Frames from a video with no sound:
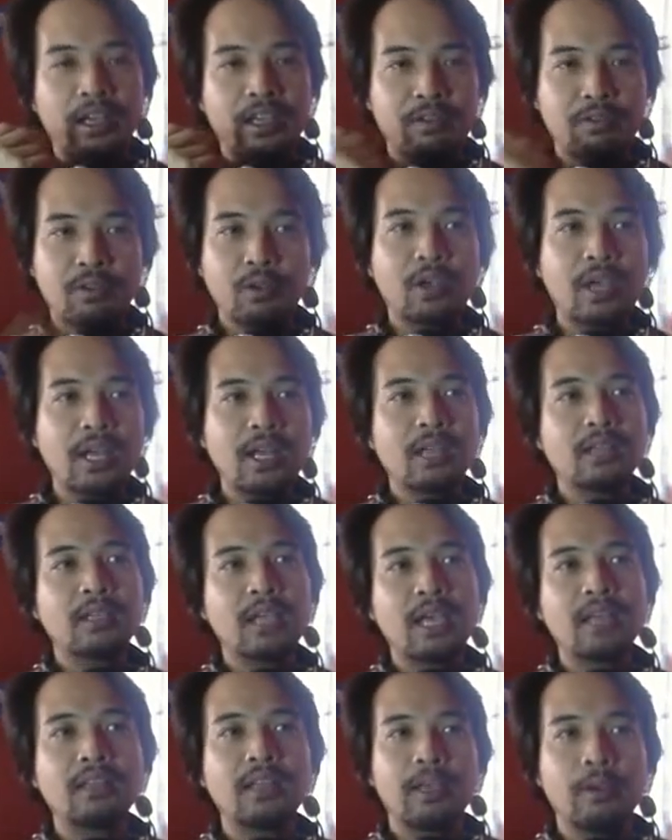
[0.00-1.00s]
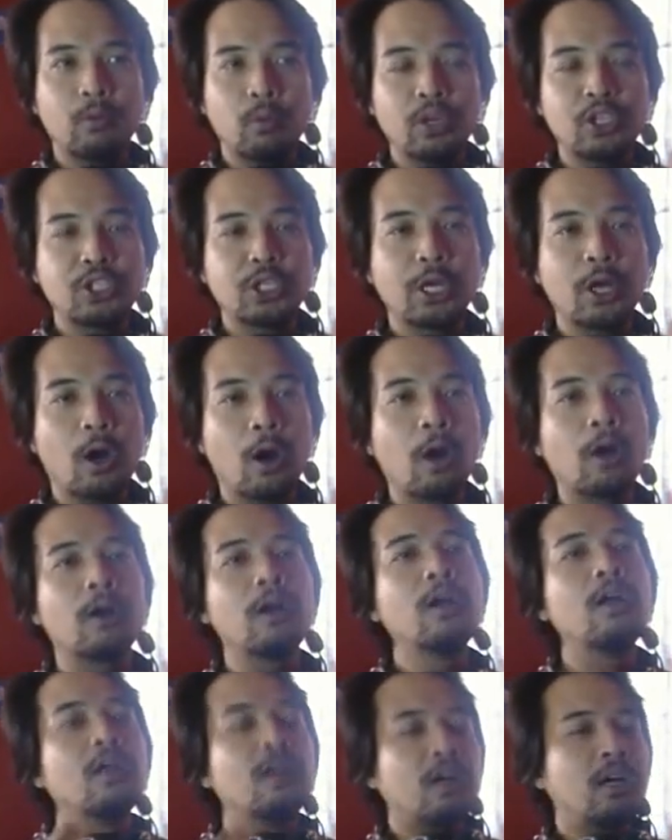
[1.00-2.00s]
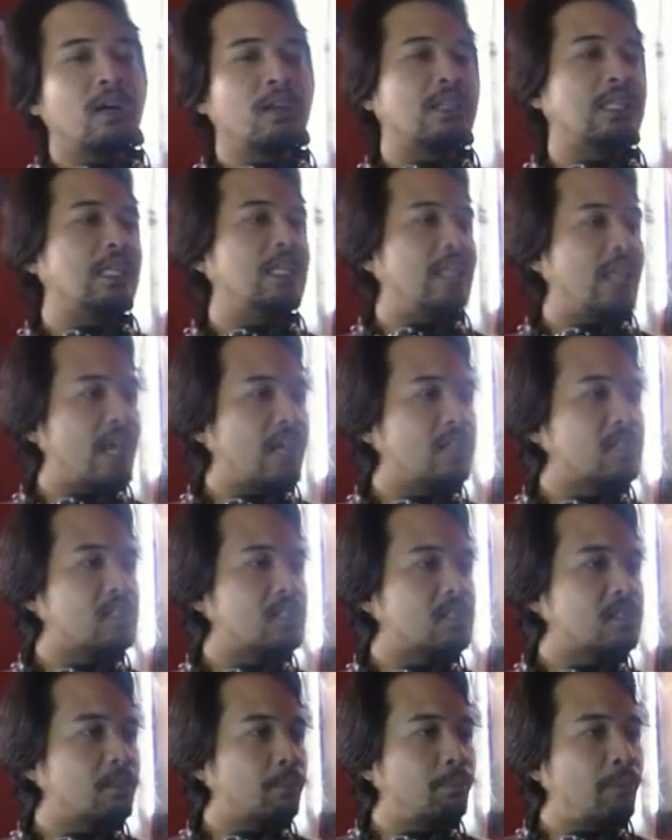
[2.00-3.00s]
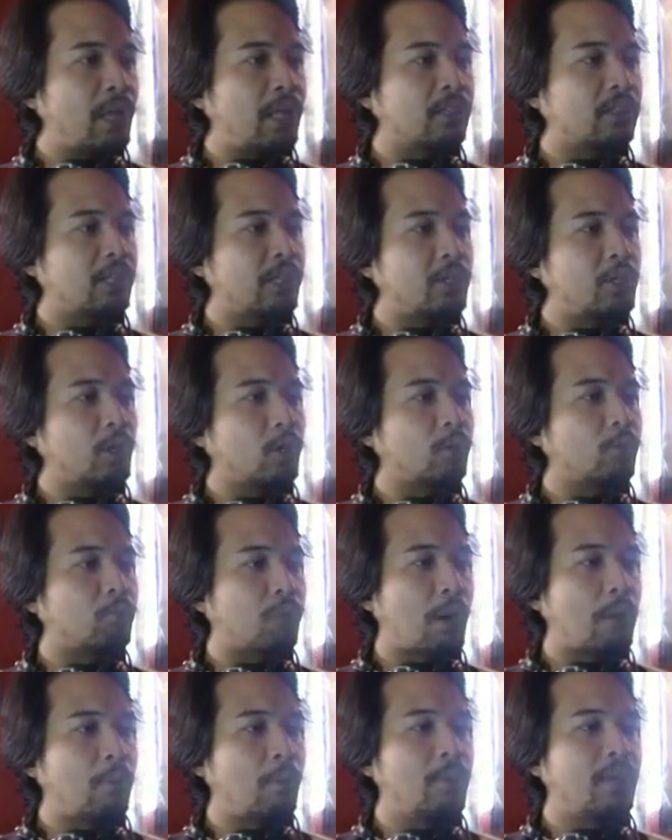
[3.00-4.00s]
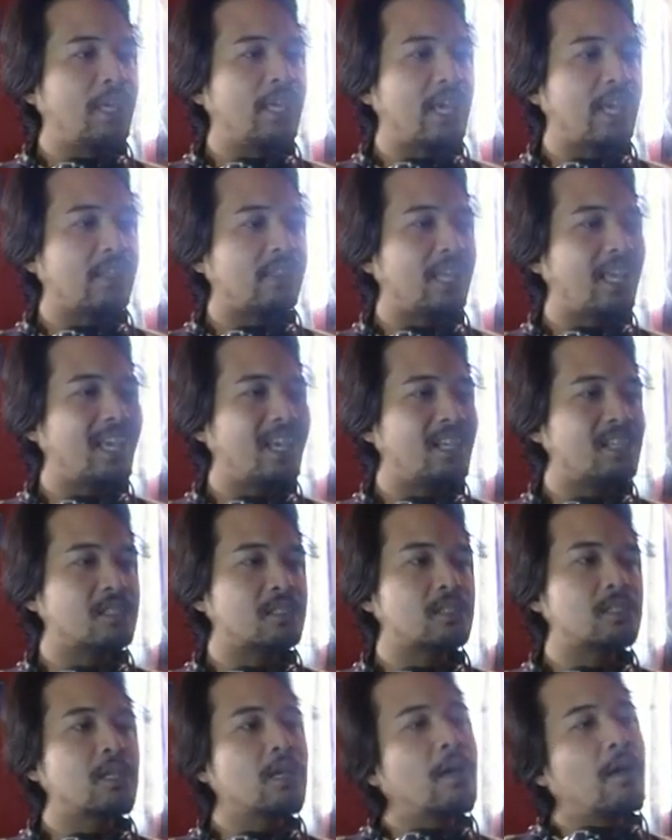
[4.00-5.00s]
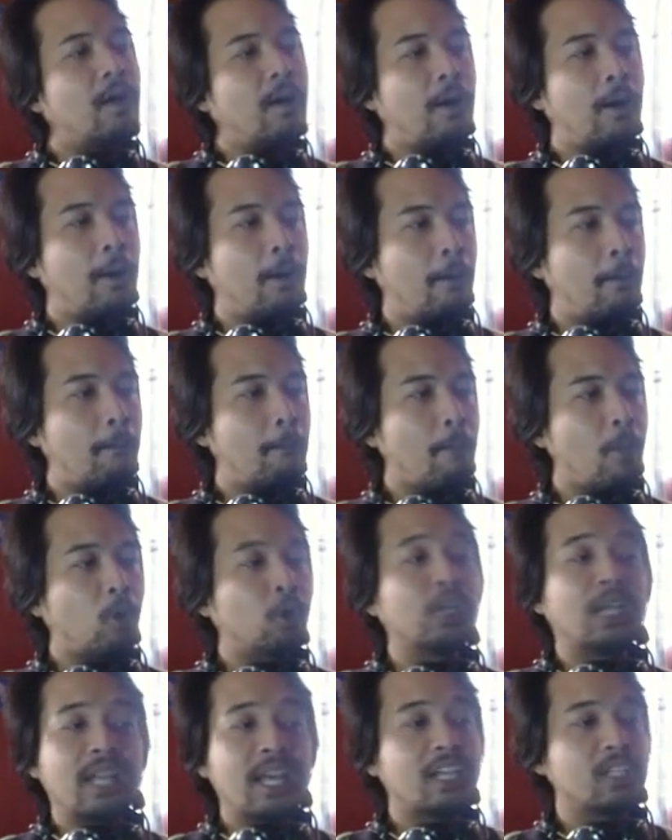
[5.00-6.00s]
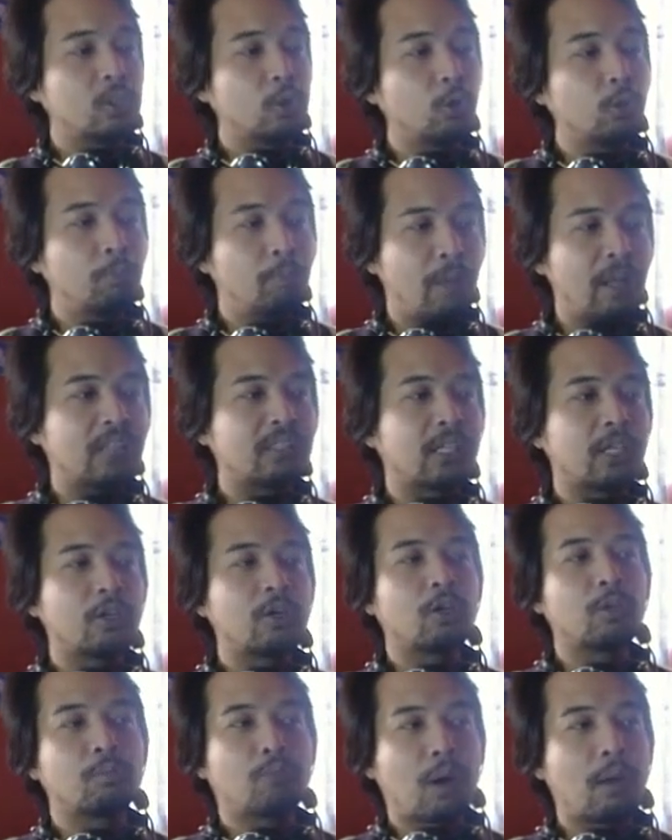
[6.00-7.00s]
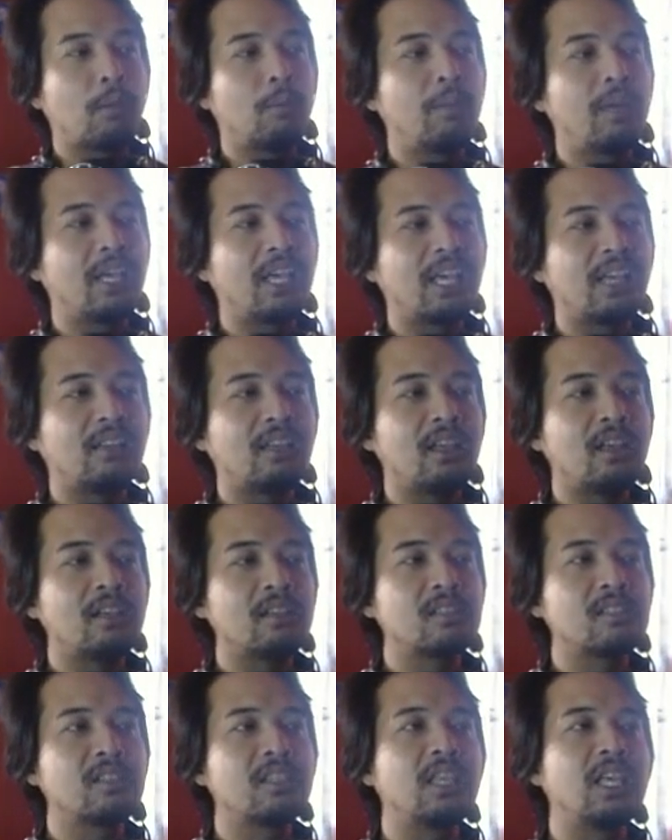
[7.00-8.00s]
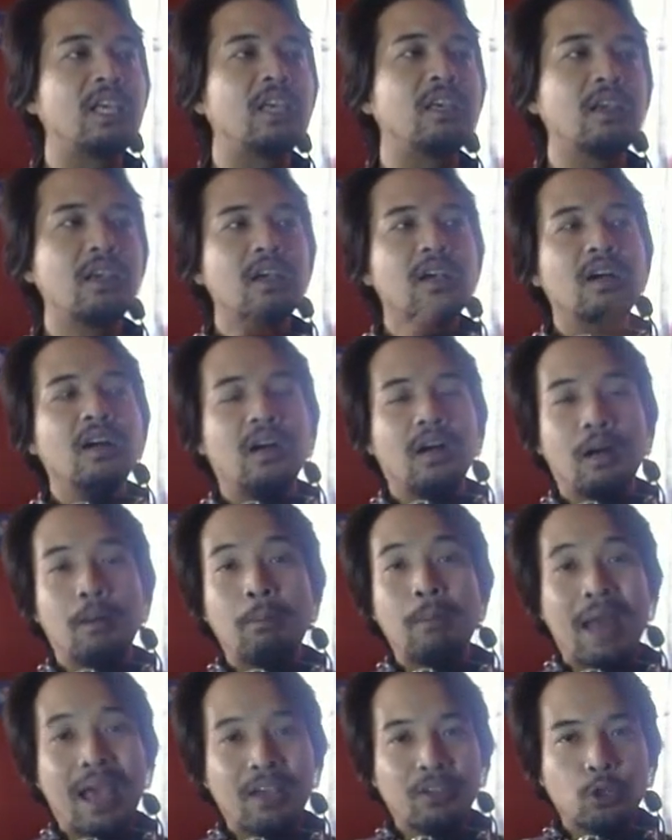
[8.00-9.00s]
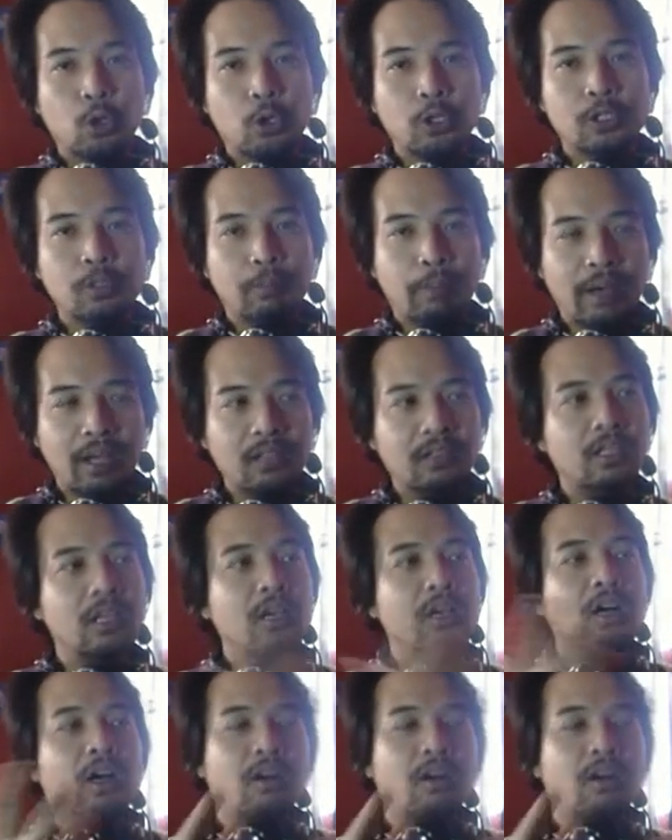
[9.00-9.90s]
If you cannot get a witching R, the next belt that you could probably get is or the next good belt that you could probably get is the Blackthorn's belt.